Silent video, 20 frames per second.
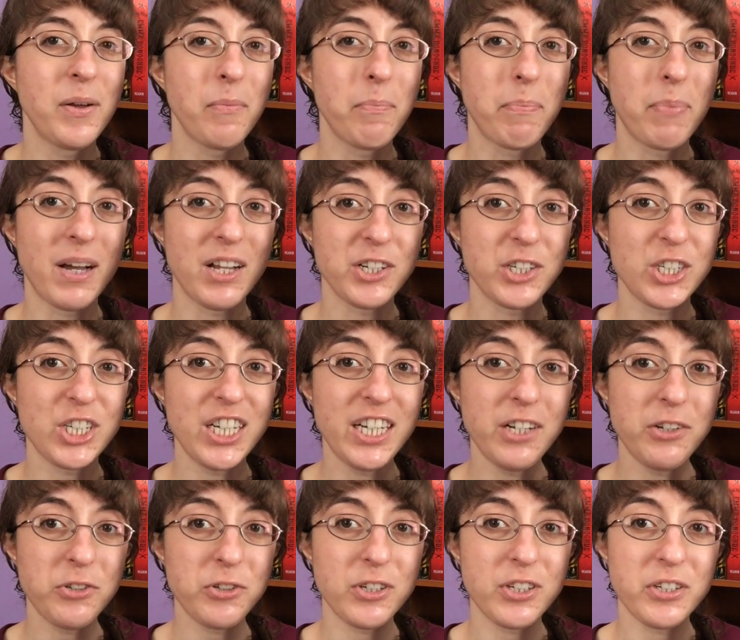But she
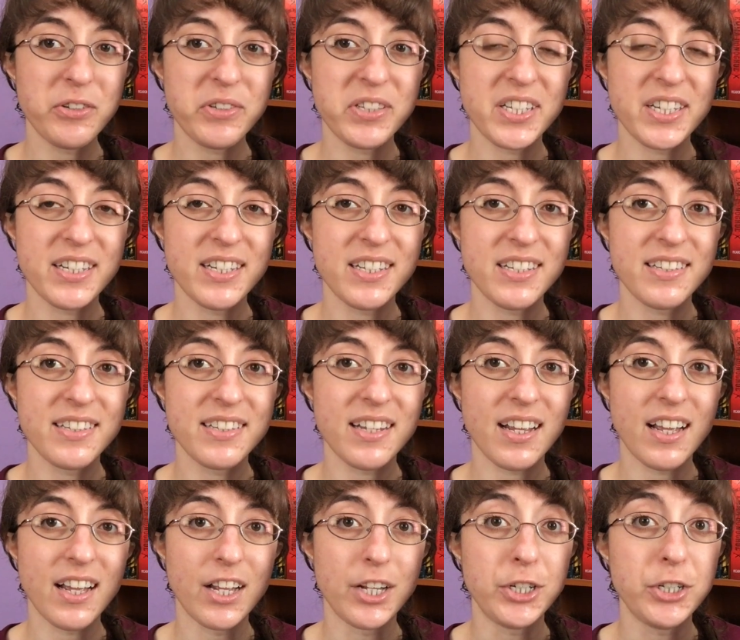introduces
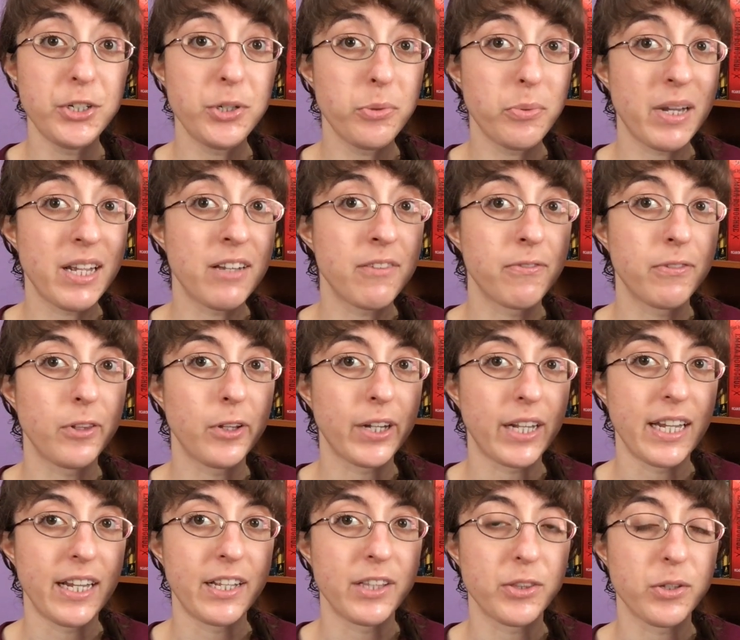a new way of
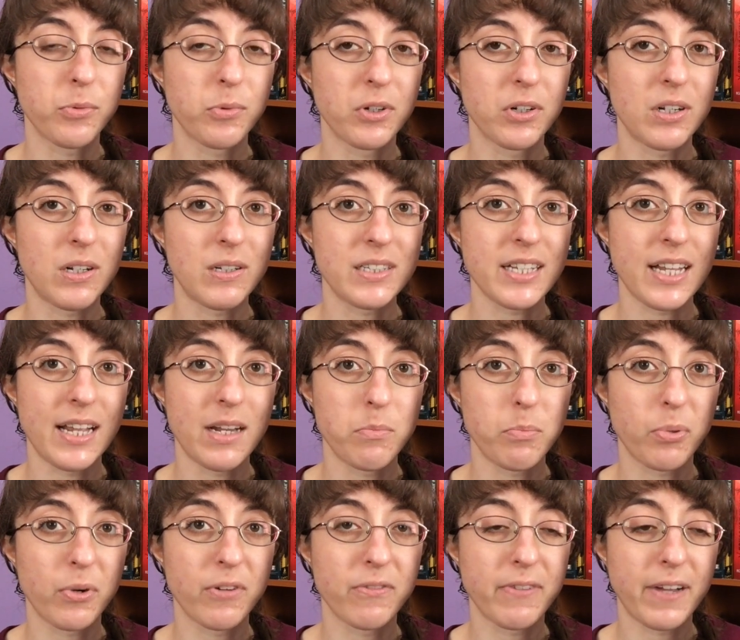looking at the world and
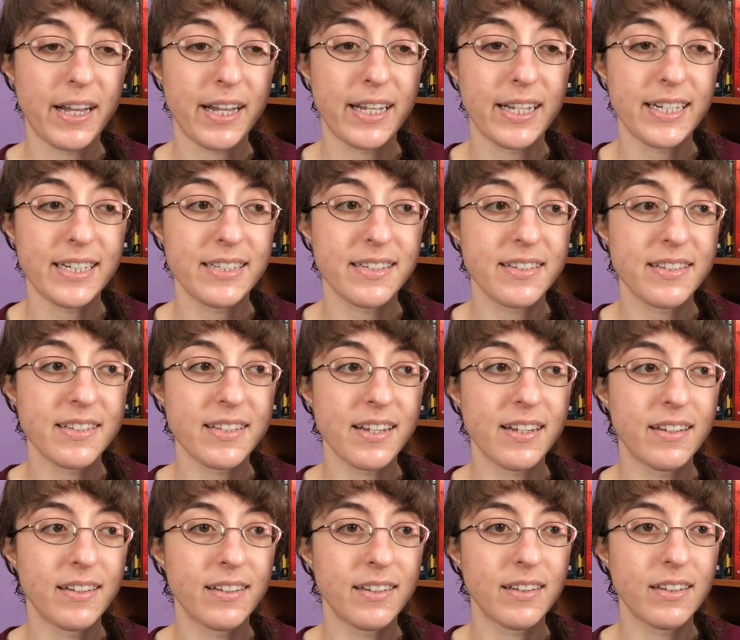provides
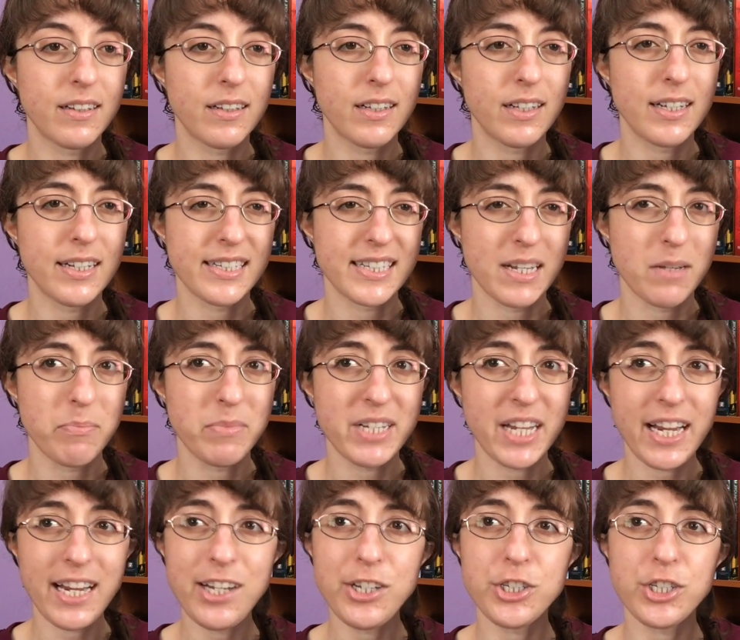a
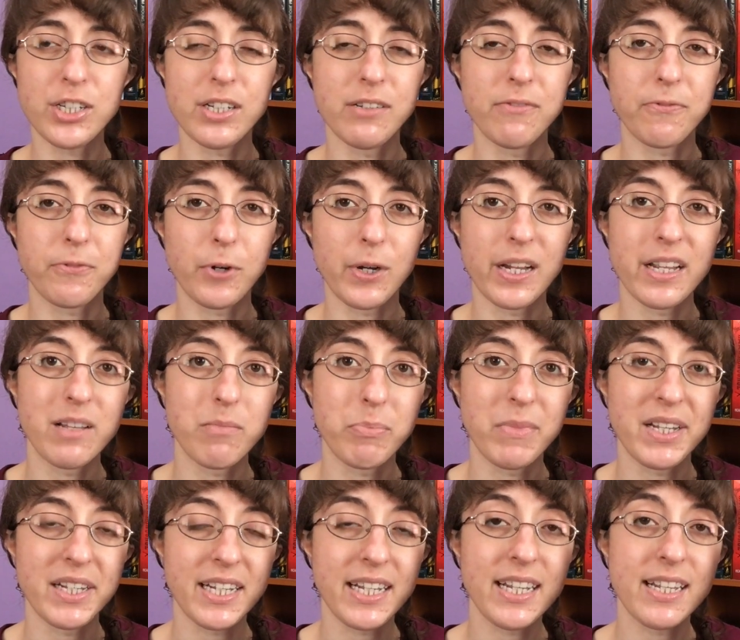temptation for him
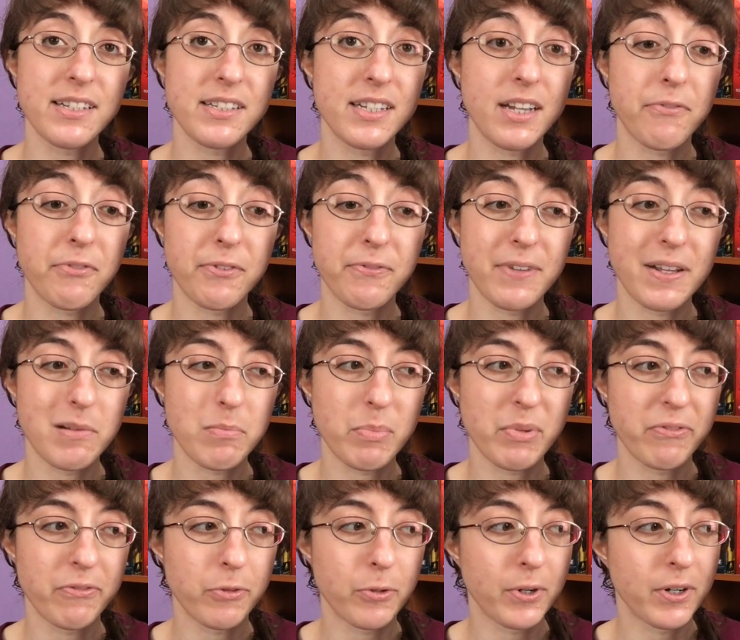that he has never felt
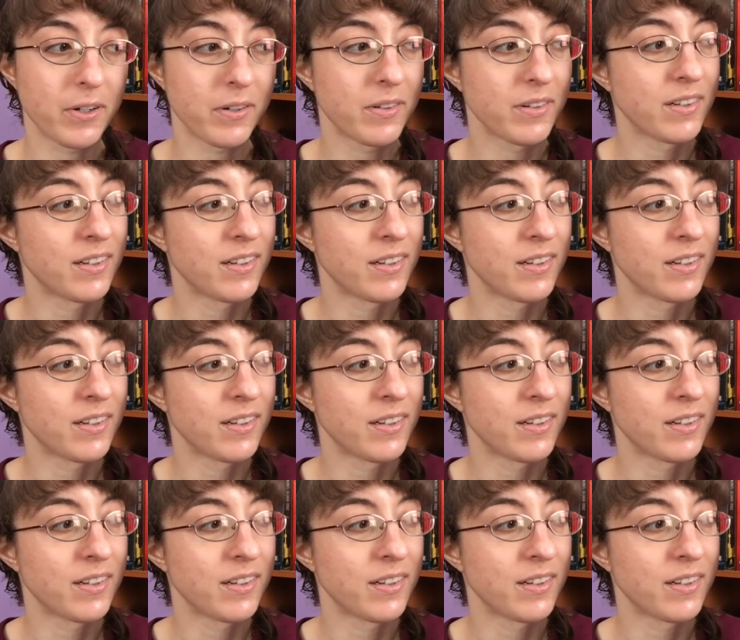before.